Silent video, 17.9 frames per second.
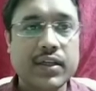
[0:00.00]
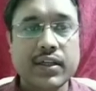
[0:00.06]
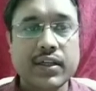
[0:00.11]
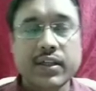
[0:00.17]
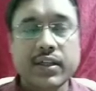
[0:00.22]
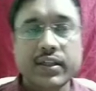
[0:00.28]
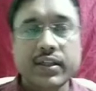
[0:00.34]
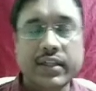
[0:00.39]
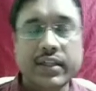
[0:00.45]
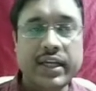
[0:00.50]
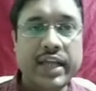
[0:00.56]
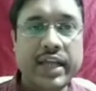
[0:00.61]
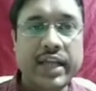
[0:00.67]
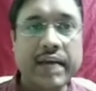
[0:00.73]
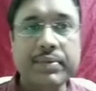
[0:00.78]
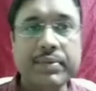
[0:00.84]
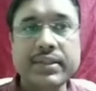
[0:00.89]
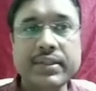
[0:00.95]
then that
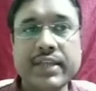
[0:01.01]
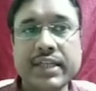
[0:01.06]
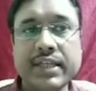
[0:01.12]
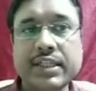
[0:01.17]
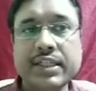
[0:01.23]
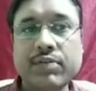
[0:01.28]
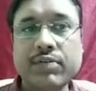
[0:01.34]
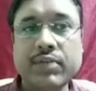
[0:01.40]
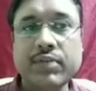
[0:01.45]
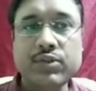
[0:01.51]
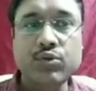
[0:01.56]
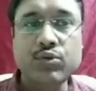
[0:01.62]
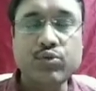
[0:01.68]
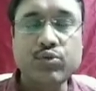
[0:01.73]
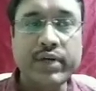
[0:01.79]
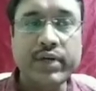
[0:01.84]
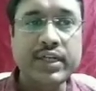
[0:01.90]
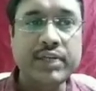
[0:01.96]
means x equals to
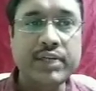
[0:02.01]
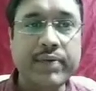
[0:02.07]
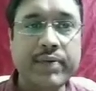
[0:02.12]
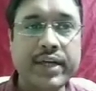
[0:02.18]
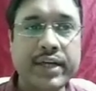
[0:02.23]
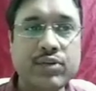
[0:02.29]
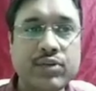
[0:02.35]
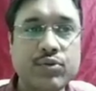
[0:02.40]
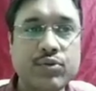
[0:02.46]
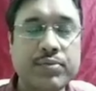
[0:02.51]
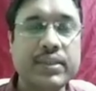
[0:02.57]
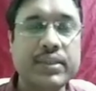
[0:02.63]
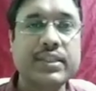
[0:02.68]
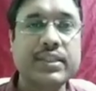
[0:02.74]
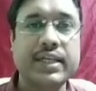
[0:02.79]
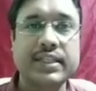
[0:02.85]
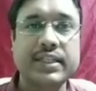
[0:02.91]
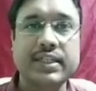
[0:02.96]
20 by 2 means
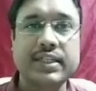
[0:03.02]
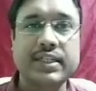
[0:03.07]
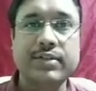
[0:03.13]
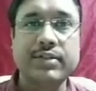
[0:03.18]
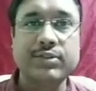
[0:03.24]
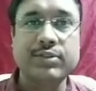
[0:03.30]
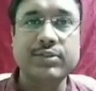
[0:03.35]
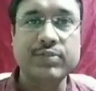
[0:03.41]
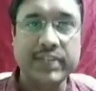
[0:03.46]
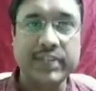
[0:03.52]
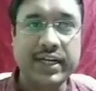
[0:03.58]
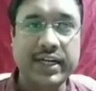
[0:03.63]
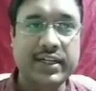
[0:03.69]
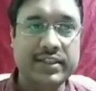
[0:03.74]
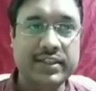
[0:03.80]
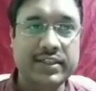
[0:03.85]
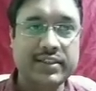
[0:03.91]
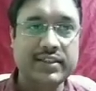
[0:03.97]
x equals to 10.
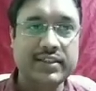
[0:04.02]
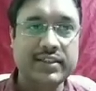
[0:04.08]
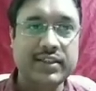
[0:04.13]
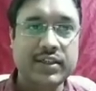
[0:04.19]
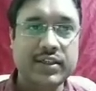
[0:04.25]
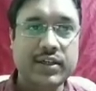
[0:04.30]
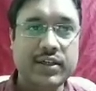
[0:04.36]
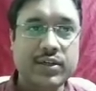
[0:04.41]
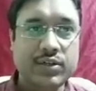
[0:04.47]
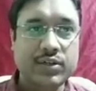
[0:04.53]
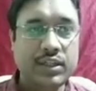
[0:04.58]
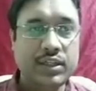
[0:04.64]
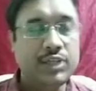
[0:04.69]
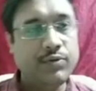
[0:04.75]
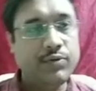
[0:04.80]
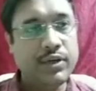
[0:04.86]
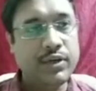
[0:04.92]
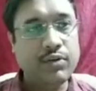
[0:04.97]
So
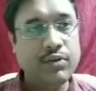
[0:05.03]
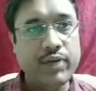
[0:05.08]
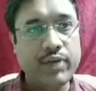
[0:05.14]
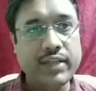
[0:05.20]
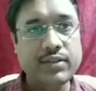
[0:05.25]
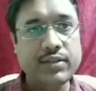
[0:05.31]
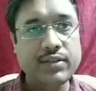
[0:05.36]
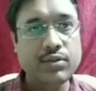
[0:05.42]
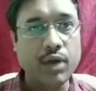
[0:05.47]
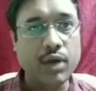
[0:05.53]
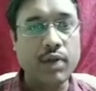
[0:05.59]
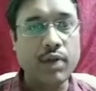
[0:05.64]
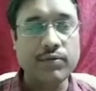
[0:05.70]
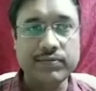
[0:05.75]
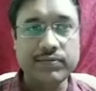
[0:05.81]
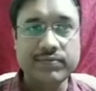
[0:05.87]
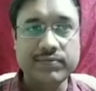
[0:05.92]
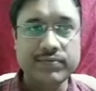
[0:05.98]
this way you can solve.
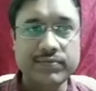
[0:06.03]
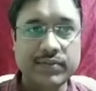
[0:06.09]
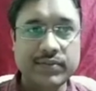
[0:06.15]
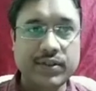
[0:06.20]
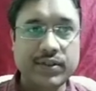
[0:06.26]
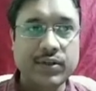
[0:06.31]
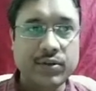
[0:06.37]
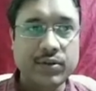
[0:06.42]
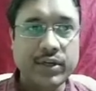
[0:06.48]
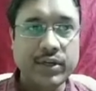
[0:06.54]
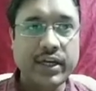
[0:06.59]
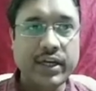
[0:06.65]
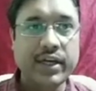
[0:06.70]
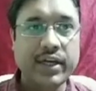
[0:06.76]
Okay,